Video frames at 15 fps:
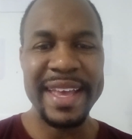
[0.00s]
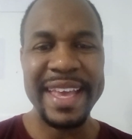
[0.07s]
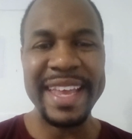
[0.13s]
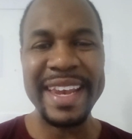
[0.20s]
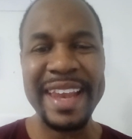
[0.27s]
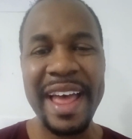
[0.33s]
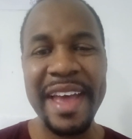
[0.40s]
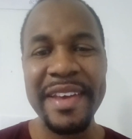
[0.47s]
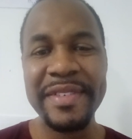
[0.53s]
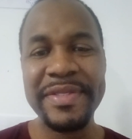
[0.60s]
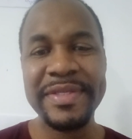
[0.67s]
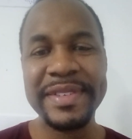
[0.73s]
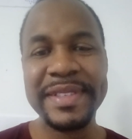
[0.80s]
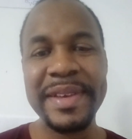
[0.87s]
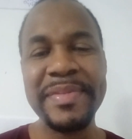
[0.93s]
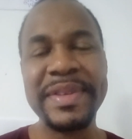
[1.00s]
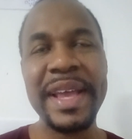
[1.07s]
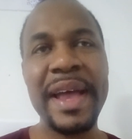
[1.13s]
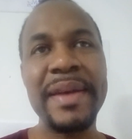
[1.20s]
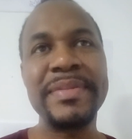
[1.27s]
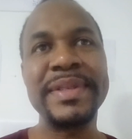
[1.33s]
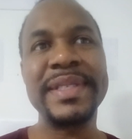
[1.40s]
In life,
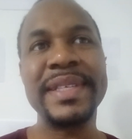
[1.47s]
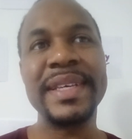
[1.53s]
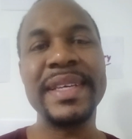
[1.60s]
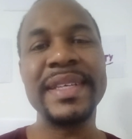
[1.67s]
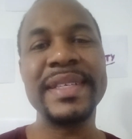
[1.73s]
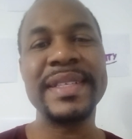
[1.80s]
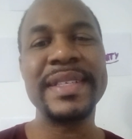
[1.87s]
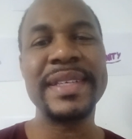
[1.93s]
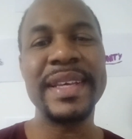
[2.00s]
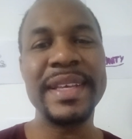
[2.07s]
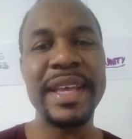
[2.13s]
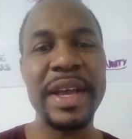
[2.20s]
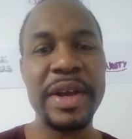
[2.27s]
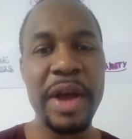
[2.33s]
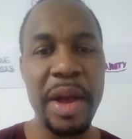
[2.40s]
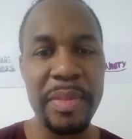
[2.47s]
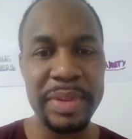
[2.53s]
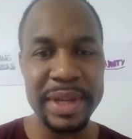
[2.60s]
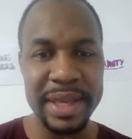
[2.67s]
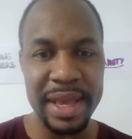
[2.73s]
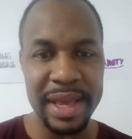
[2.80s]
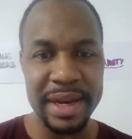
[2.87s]
sometimes things can get
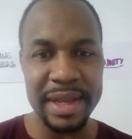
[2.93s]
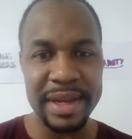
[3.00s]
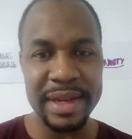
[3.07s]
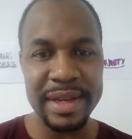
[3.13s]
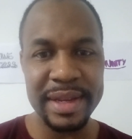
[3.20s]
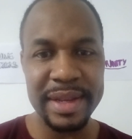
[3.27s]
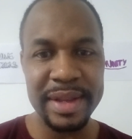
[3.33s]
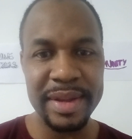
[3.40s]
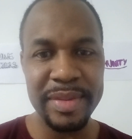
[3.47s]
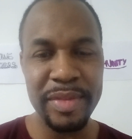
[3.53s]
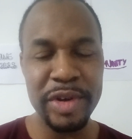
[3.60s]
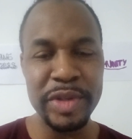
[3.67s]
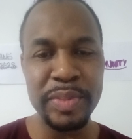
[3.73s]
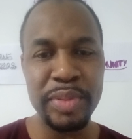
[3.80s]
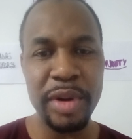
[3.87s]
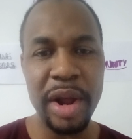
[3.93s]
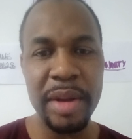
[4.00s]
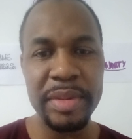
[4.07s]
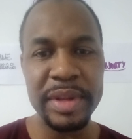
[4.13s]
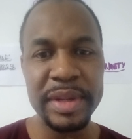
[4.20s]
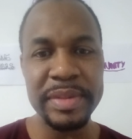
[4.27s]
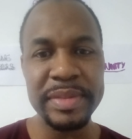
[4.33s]
complicated. Most
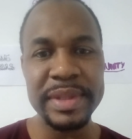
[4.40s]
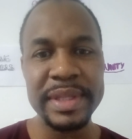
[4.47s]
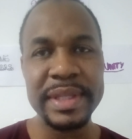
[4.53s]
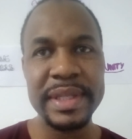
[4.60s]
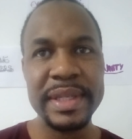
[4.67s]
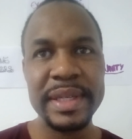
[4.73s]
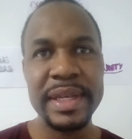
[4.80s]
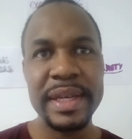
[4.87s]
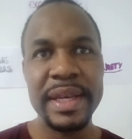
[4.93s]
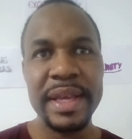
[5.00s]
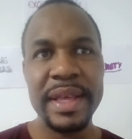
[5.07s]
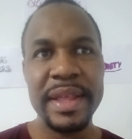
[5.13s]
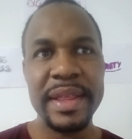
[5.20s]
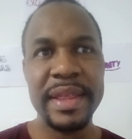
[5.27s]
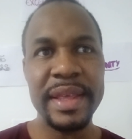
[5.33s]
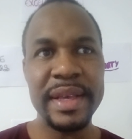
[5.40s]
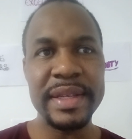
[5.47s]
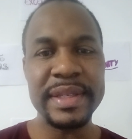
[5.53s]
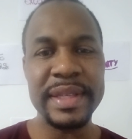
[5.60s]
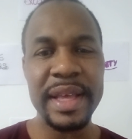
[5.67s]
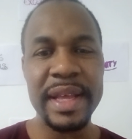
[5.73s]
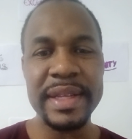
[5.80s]
problems,
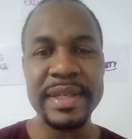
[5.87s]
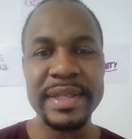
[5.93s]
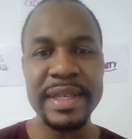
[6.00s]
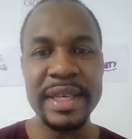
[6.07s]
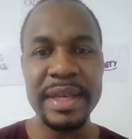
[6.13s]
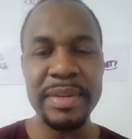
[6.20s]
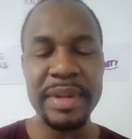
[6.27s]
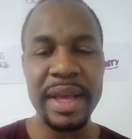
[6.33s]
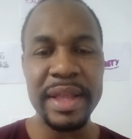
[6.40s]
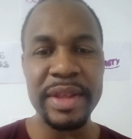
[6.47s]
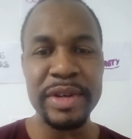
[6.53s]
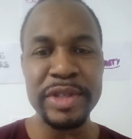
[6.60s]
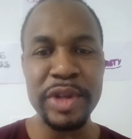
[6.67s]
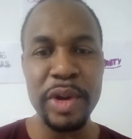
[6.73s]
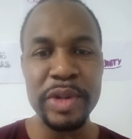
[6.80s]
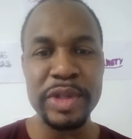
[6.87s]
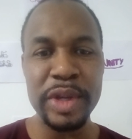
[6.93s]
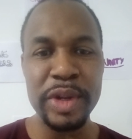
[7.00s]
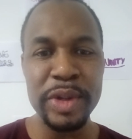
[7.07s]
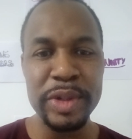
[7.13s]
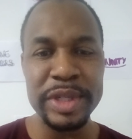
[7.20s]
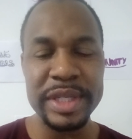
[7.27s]
things that seem like there's no
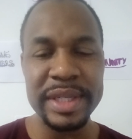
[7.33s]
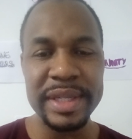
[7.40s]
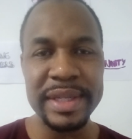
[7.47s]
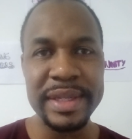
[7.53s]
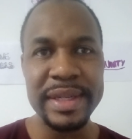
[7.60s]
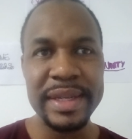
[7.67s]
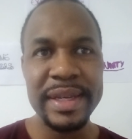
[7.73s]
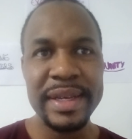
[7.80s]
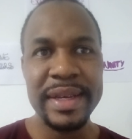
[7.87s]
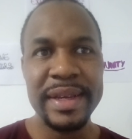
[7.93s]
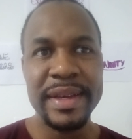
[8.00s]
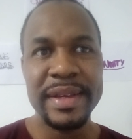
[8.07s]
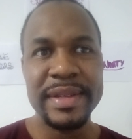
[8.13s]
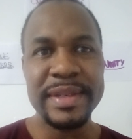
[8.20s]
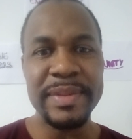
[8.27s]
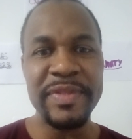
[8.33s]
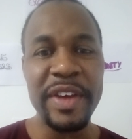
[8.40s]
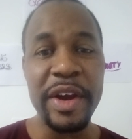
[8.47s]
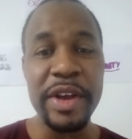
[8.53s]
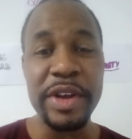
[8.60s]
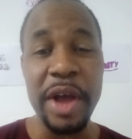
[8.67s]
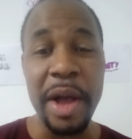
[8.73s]
solution, seem
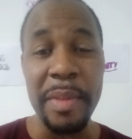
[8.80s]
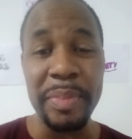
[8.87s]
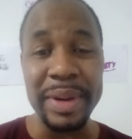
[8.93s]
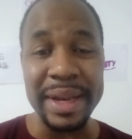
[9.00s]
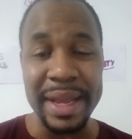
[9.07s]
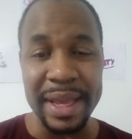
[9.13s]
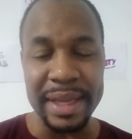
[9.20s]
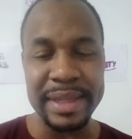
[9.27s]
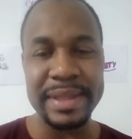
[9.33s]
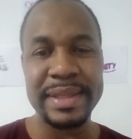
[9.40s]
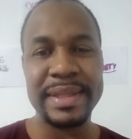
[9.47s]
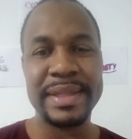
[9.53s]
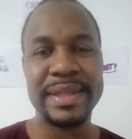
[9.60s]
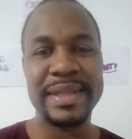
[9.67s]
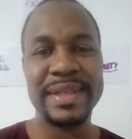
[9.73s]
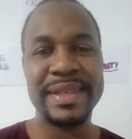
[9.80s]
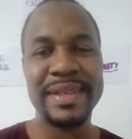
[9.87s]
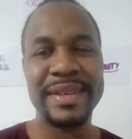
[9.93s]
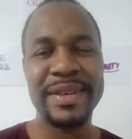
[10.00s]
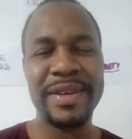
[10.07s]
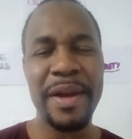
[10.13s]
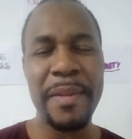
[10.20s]
very complex.
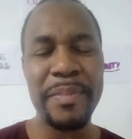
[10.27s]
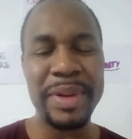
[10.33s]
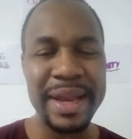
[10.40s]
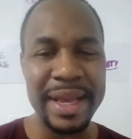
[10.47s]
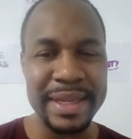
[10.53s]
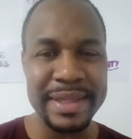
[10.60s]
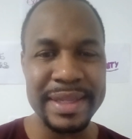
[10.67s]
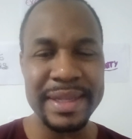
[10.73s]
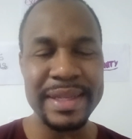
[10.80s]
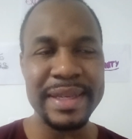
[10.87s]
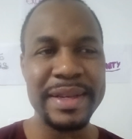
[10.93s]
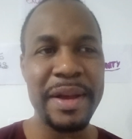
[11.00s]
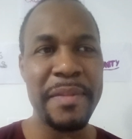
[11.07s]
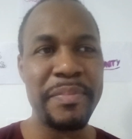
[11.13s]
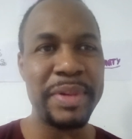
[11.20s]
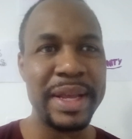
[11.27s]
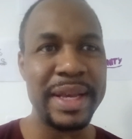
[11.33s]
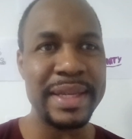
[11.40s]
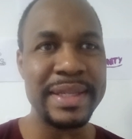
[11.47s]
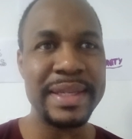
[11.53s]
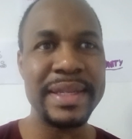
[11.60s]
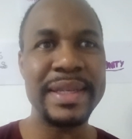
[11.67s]
Complexity,
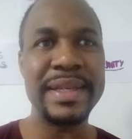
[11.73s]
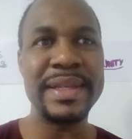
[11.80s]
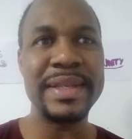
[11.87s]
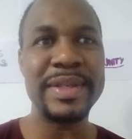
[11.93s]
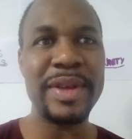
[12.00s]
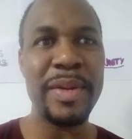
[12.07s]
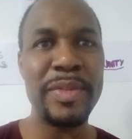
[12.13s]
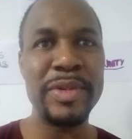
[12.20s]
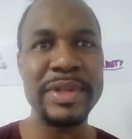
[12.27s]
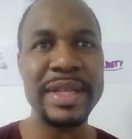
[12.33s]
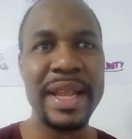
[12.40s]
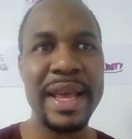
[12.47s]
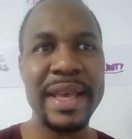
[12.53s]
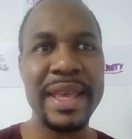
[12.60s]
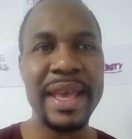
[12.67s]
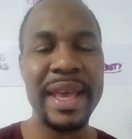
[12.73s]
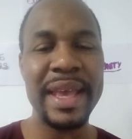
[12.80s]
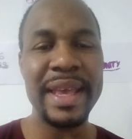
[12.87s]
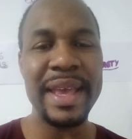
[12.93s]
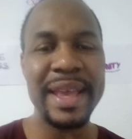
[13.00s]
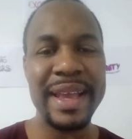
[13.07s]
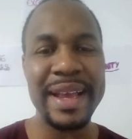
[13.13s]
complexity. It's almost like
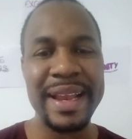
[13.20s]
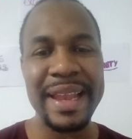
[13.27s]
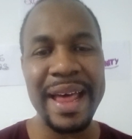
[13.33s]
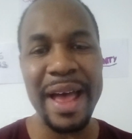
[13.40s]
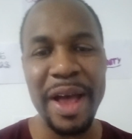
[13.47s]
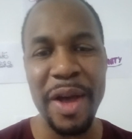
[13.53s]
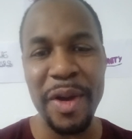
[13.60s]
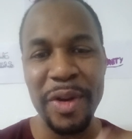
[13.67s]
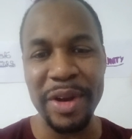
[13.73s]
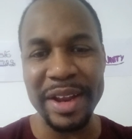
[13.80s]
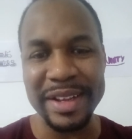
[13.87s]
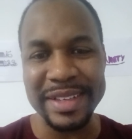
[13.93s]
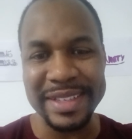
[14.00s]
a, a cloud